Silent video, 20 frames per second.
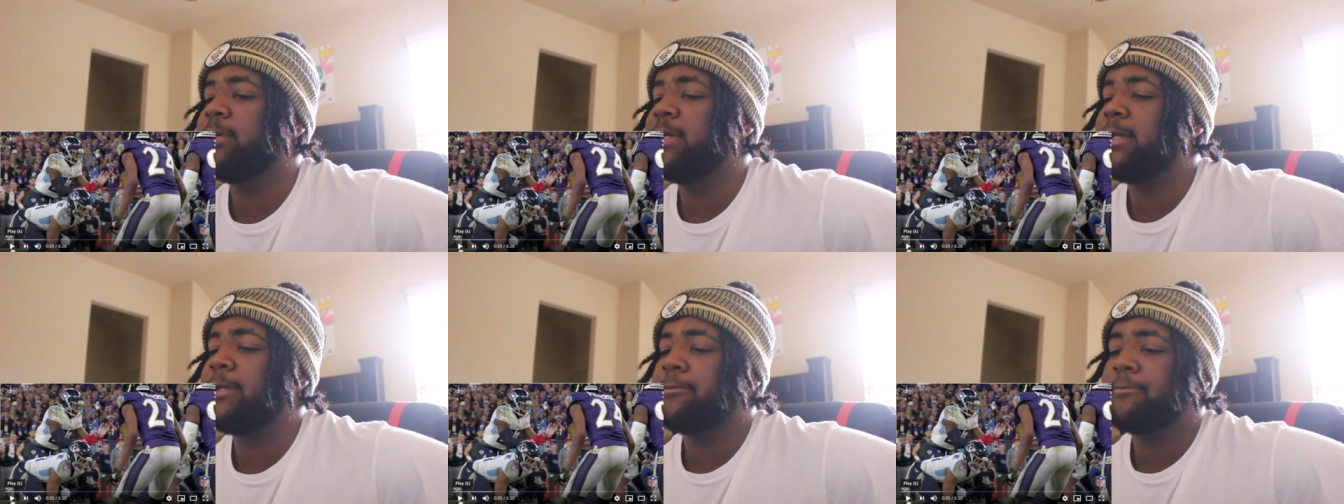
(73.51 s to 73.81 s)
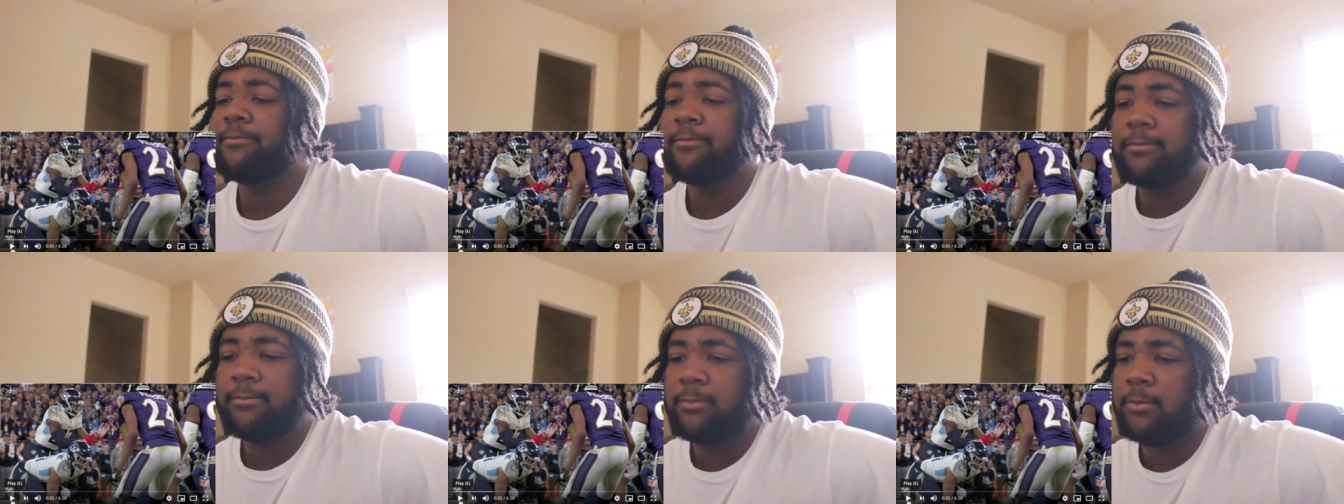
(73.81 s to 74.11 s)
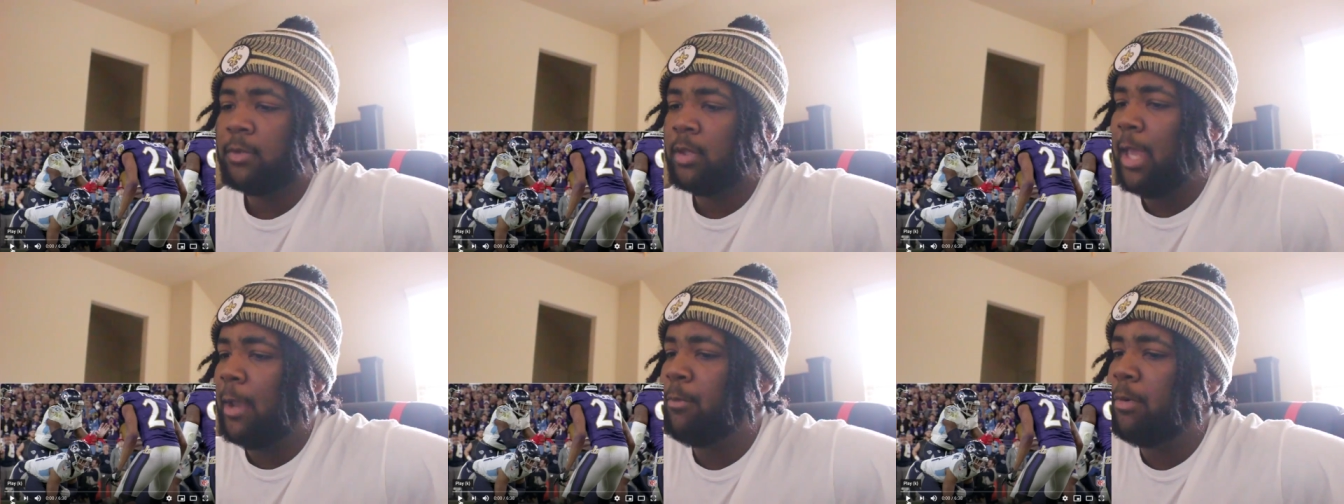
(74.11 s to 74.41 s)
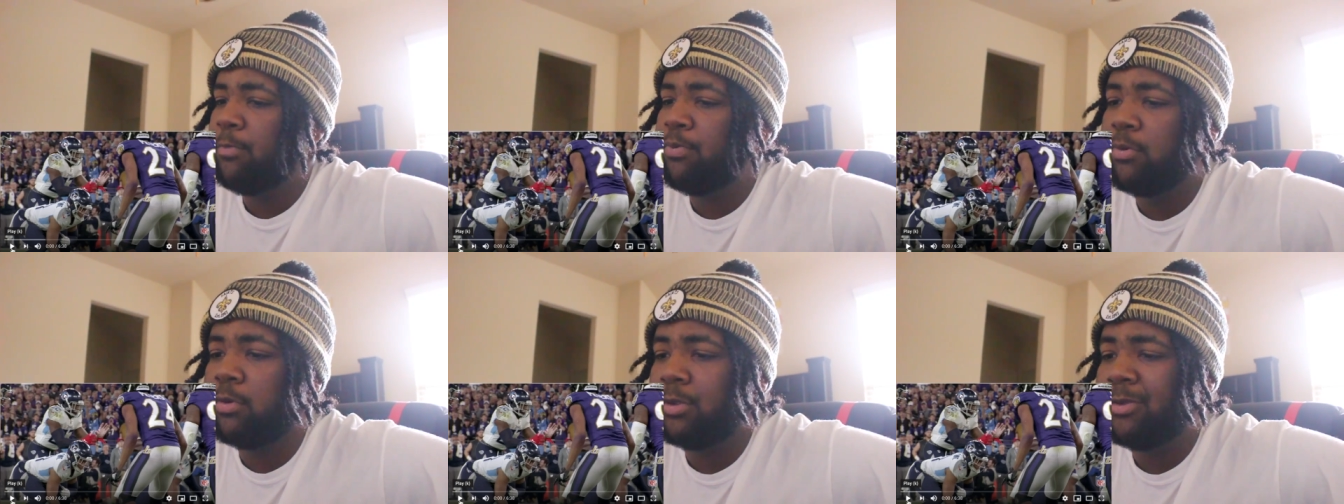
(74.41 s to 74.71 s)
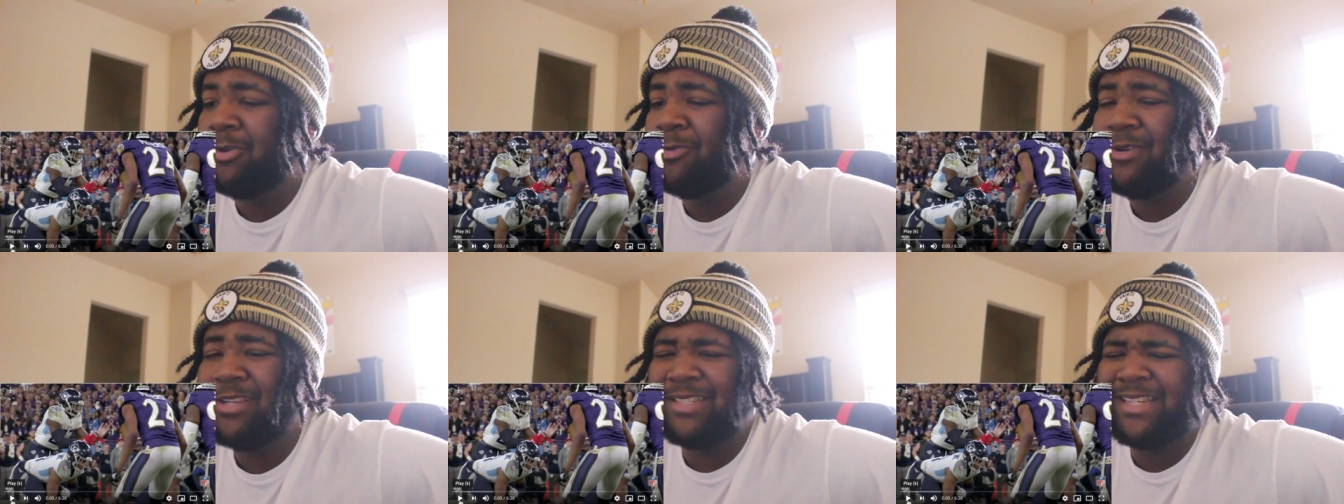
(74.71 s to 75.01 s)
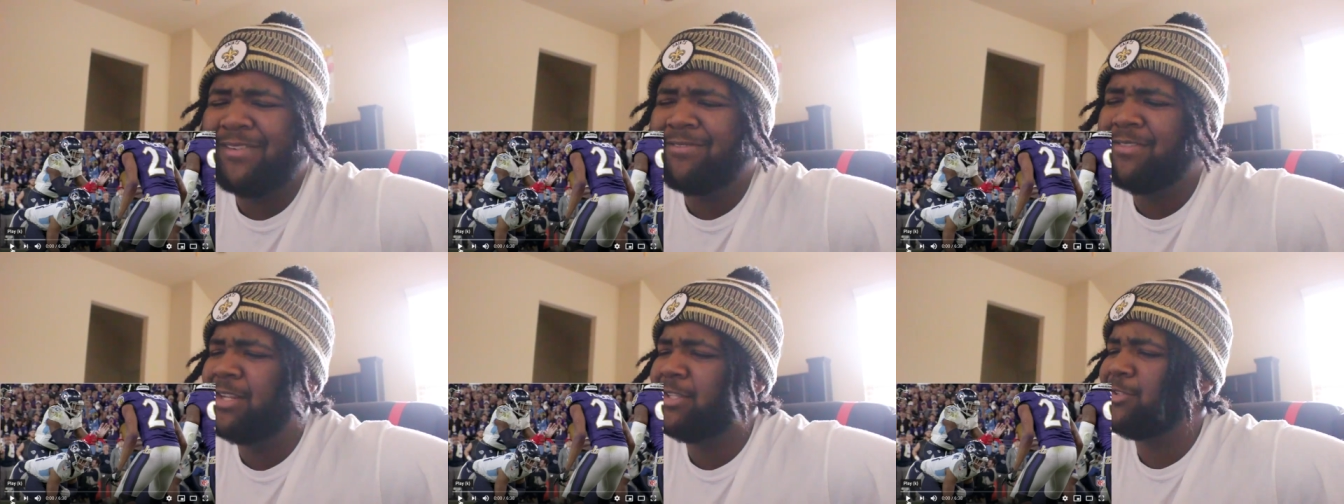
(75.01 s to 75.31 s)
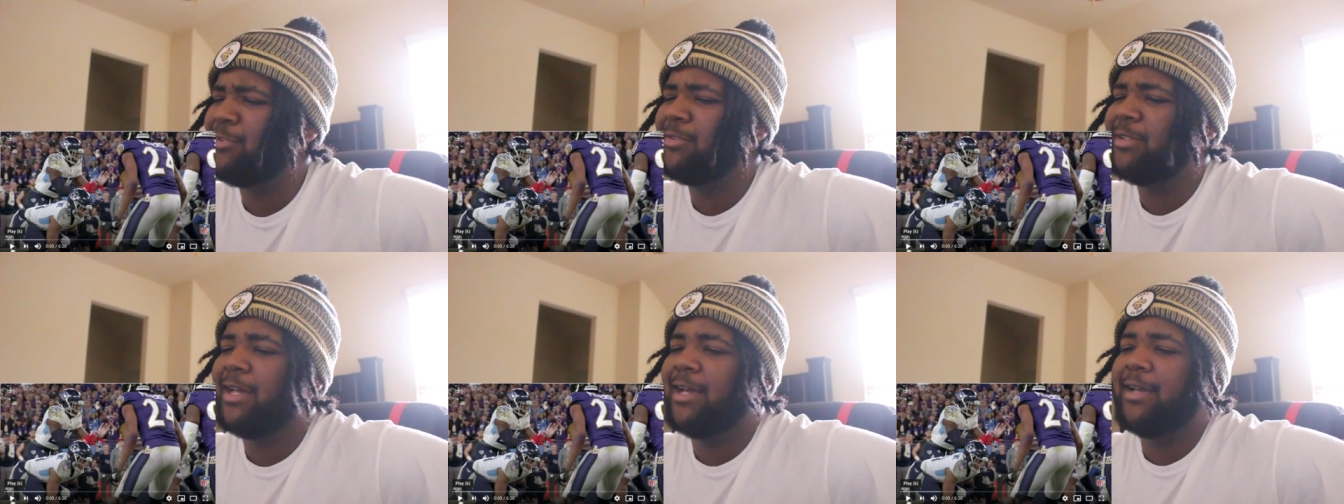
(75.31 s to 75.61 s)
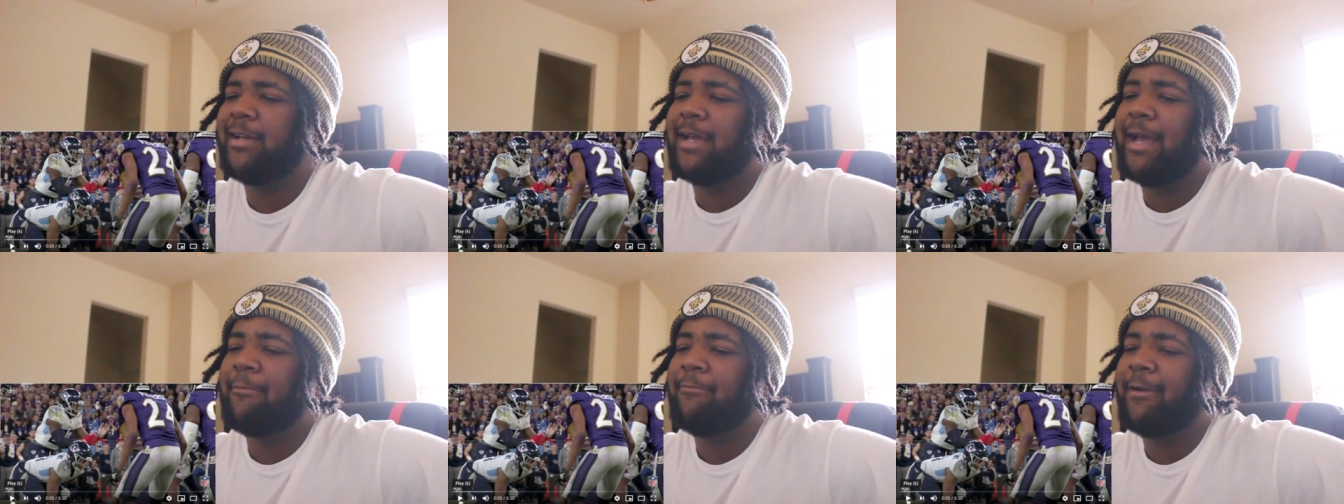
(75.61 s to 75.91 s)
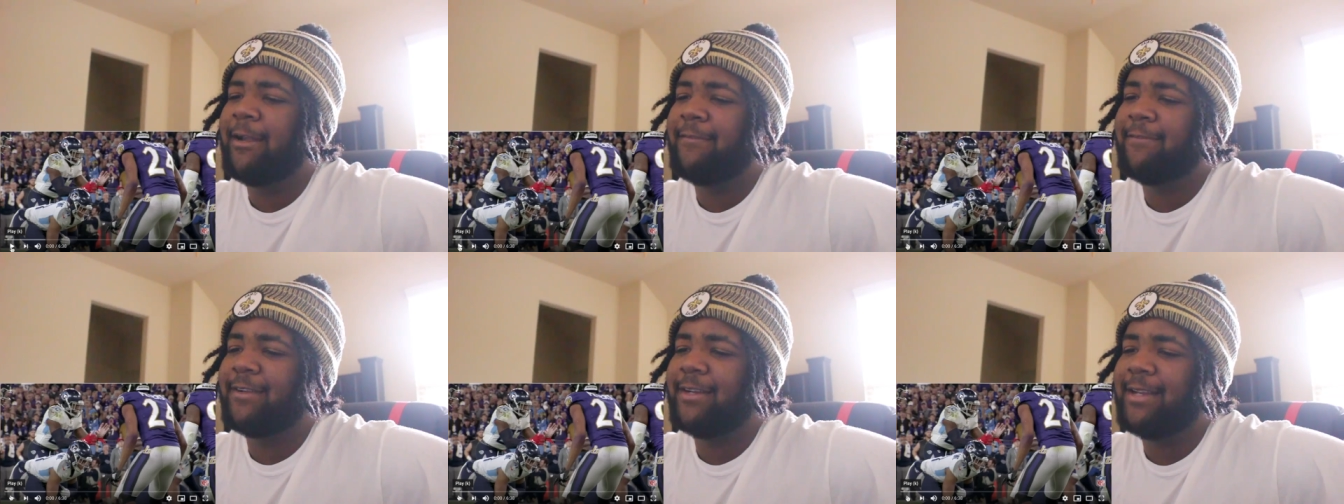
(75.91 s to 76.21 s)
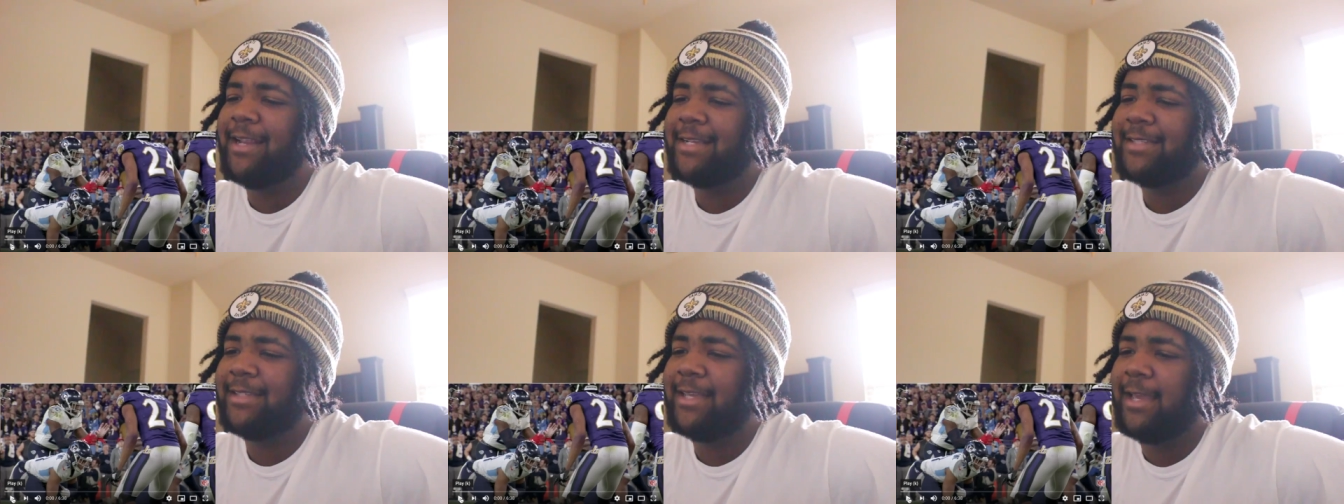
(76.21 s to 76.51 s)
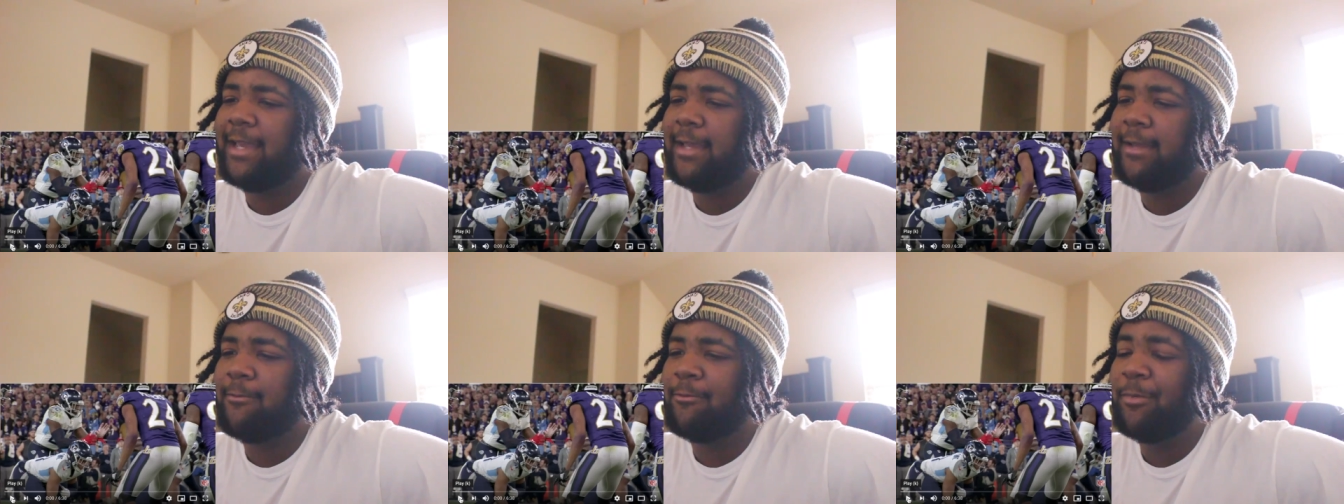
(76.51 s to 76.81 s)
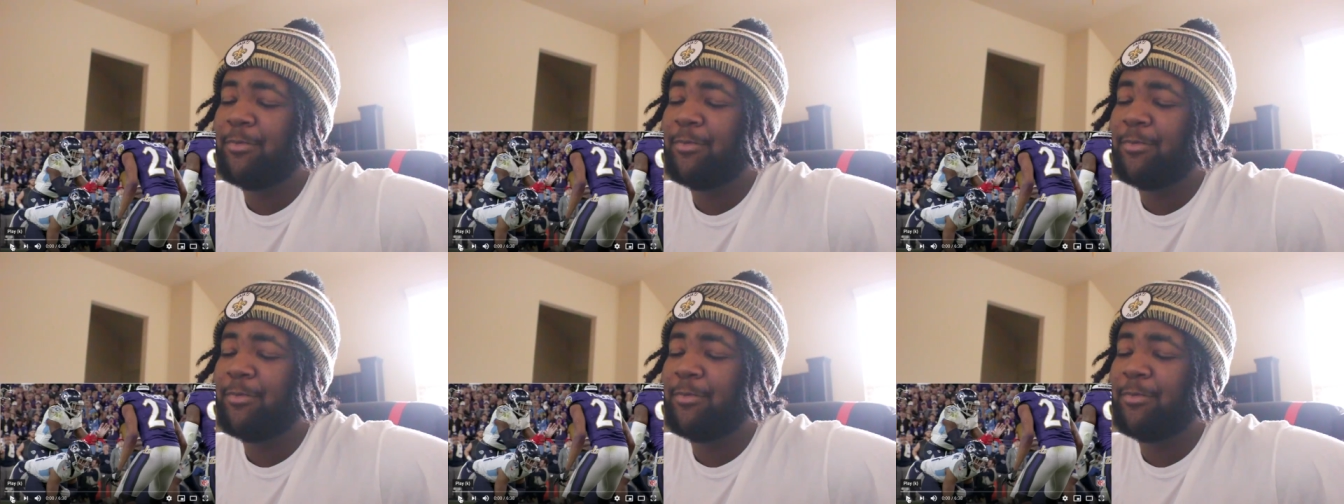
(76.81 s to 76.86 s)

But and we pulled through. We 72 now. I'm ready for the next game.